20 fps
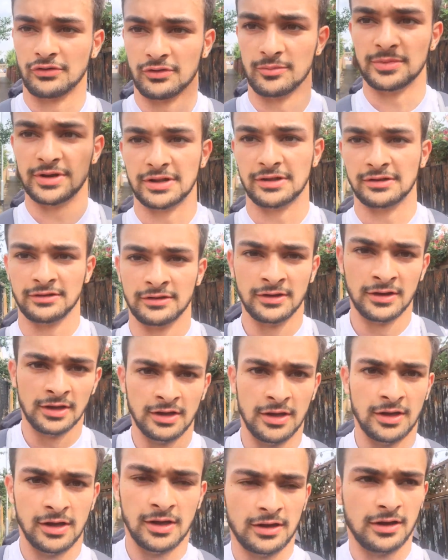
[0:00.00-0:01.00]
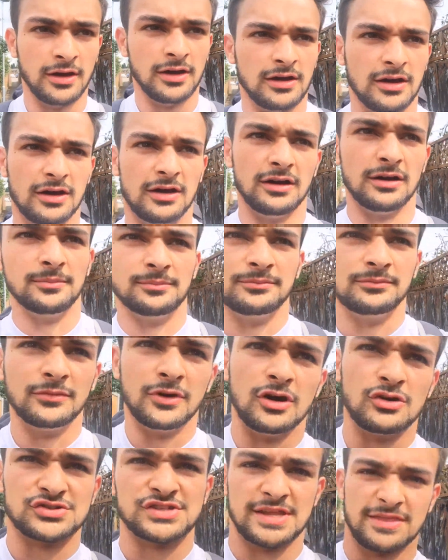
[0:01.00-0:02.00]
on at the minute.
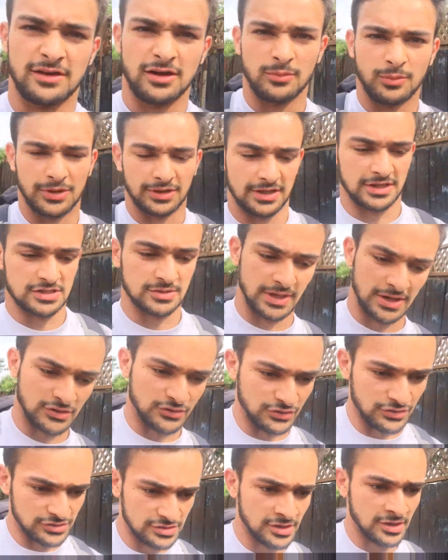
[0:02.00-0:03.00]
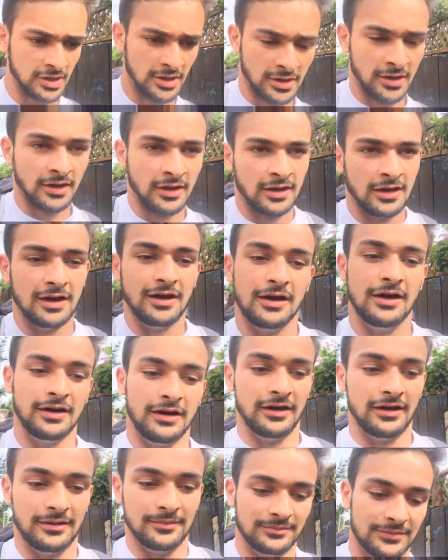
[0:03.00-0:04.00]
Um, I'll set that up when I get to Andrews.
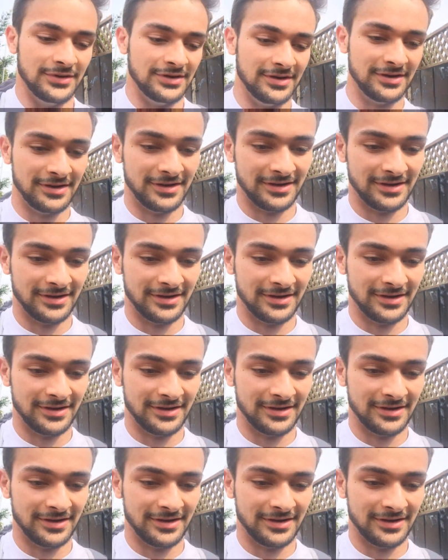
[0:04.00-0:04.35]
Um,